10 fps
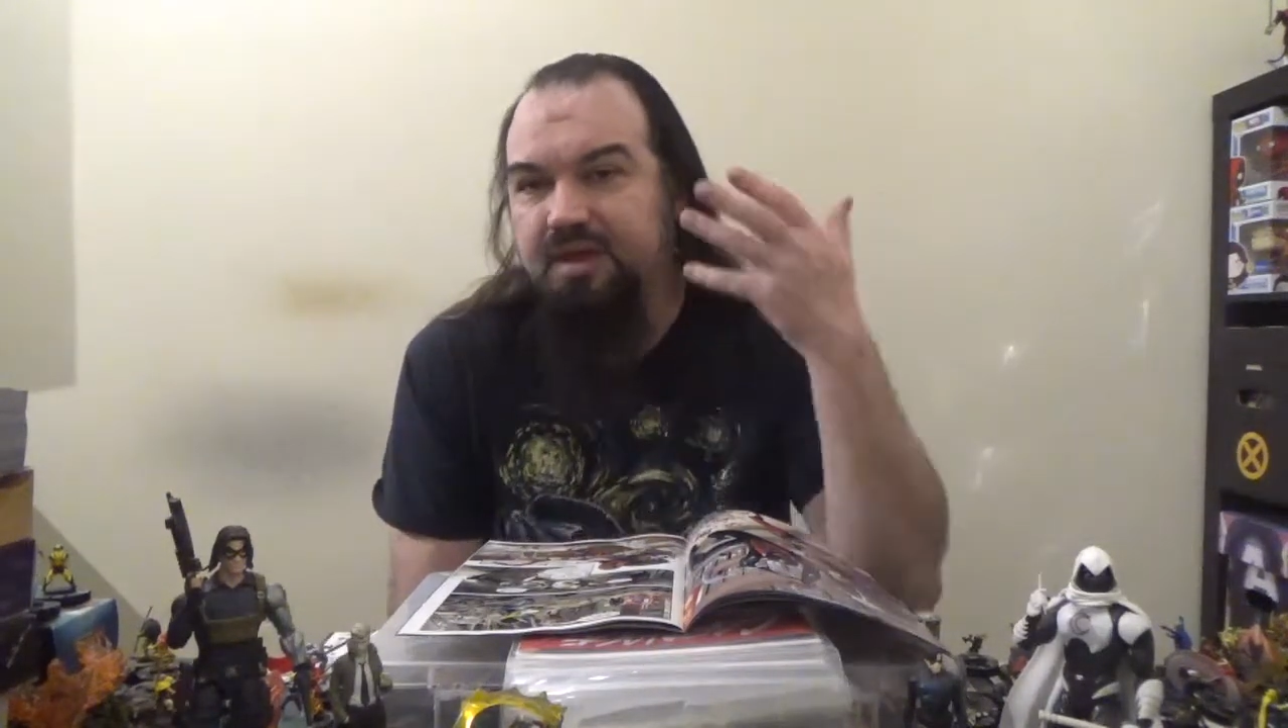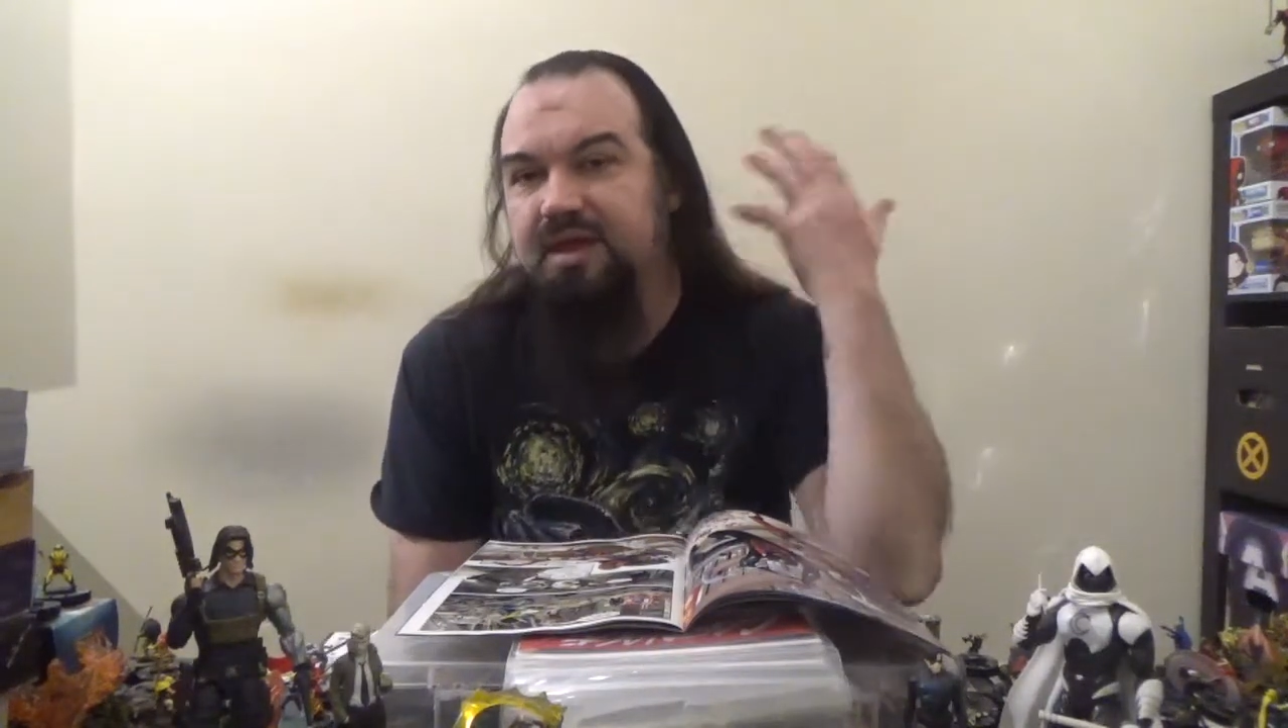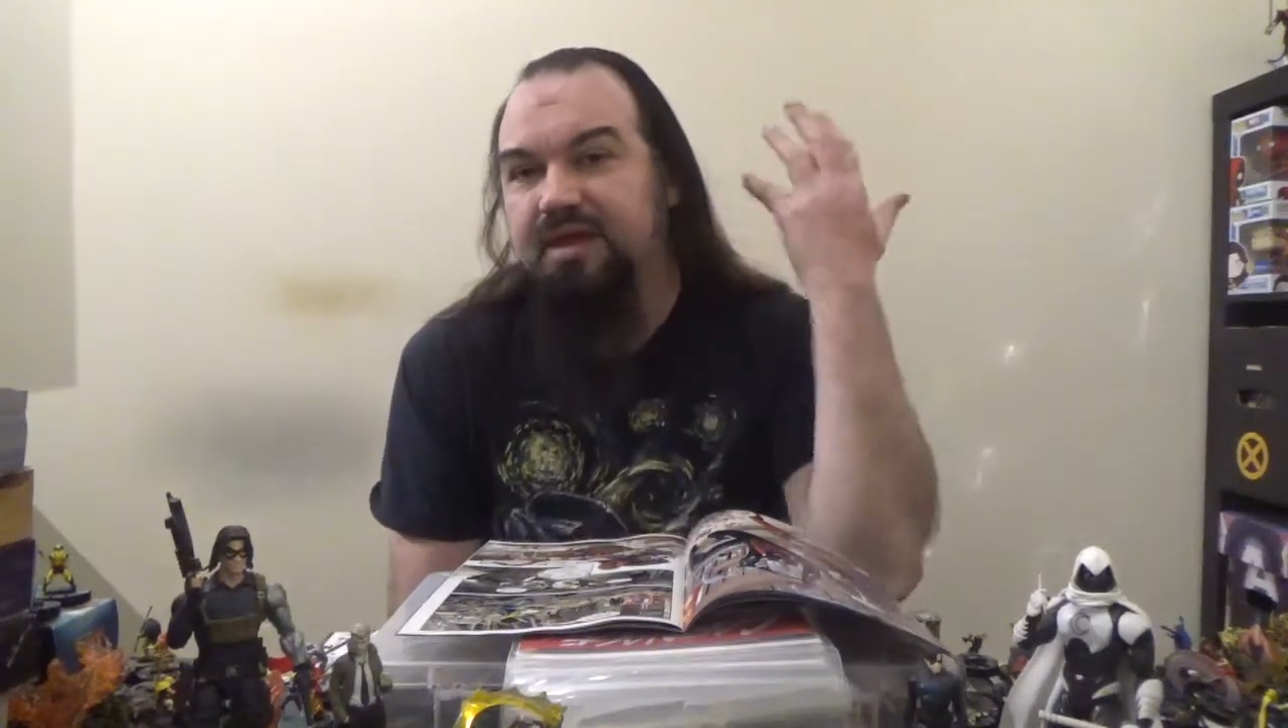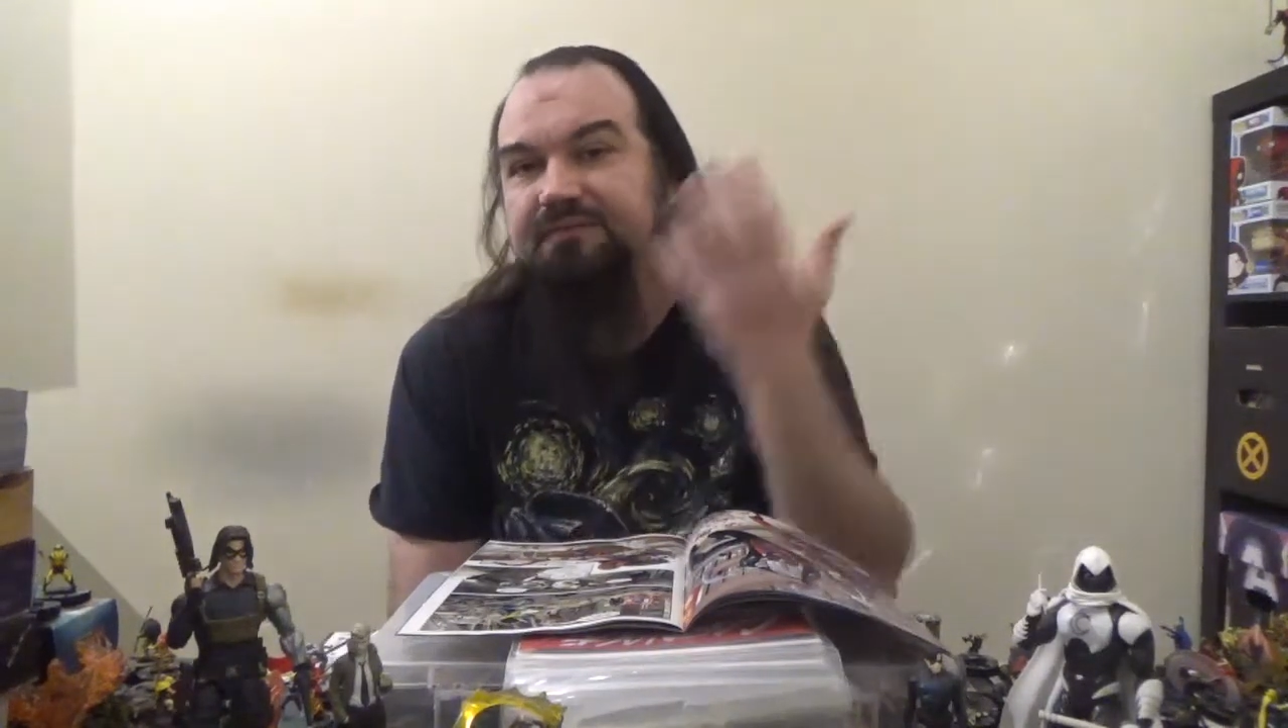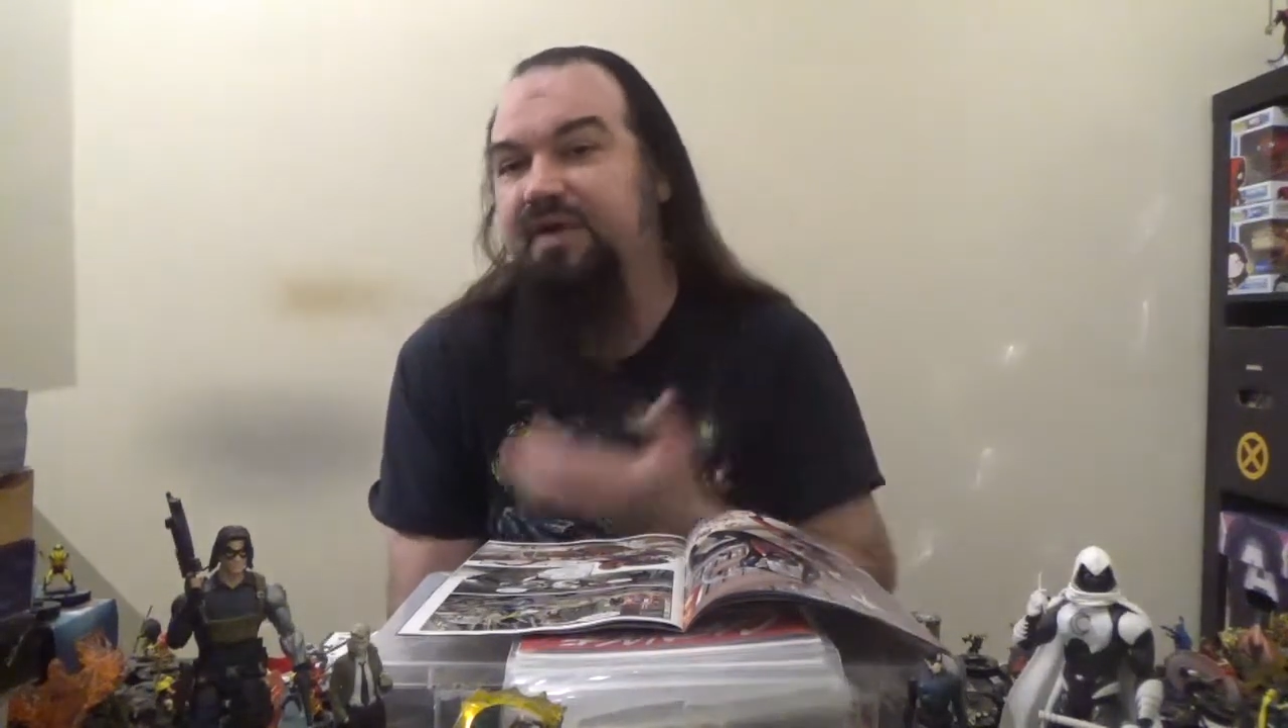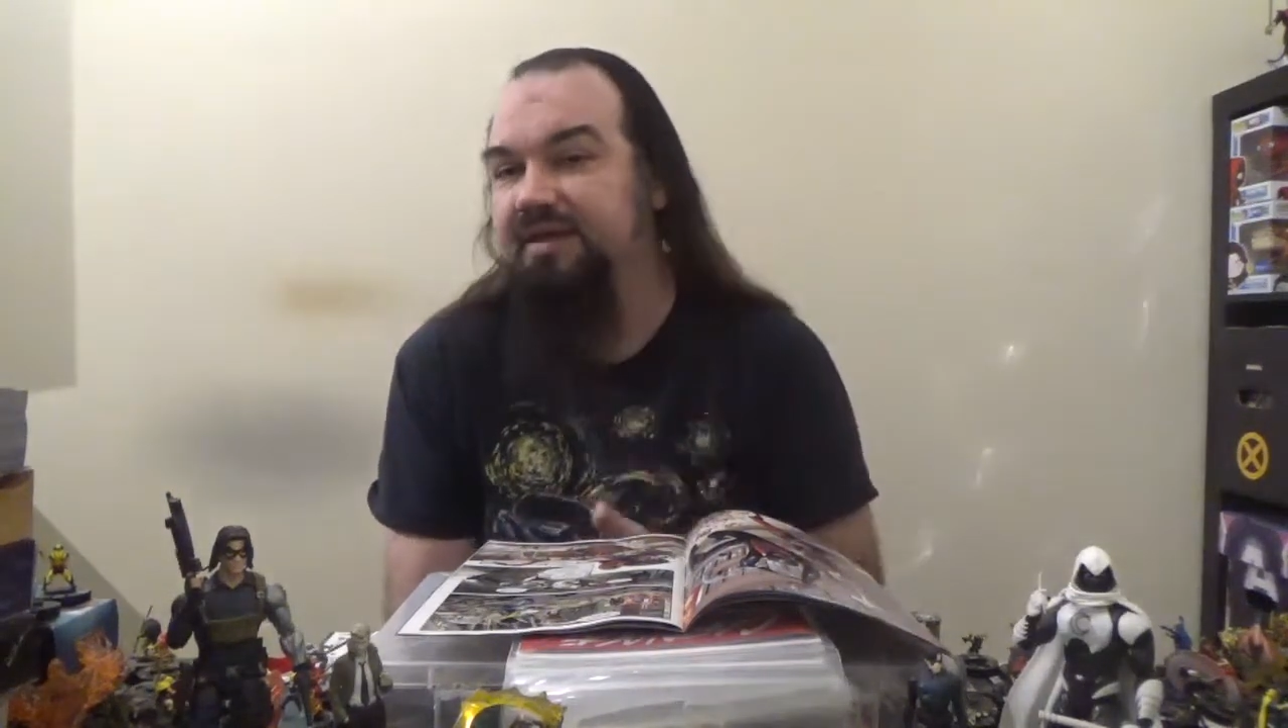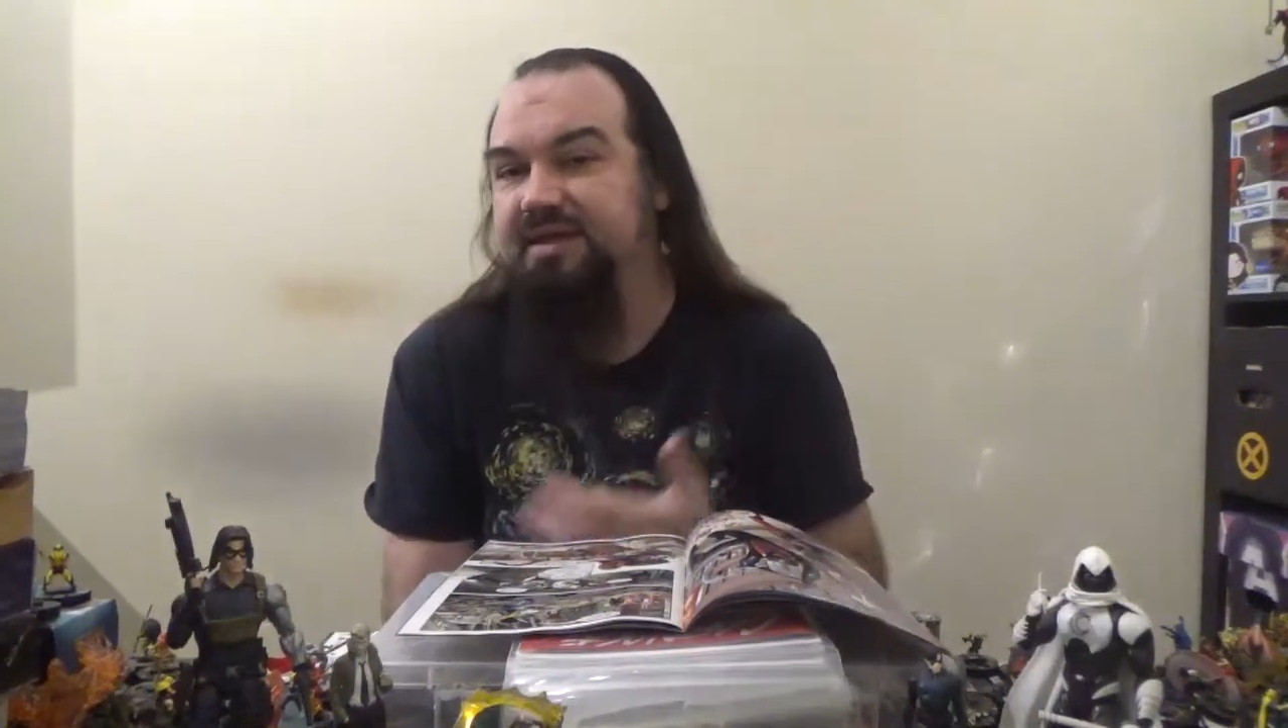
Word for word: It finally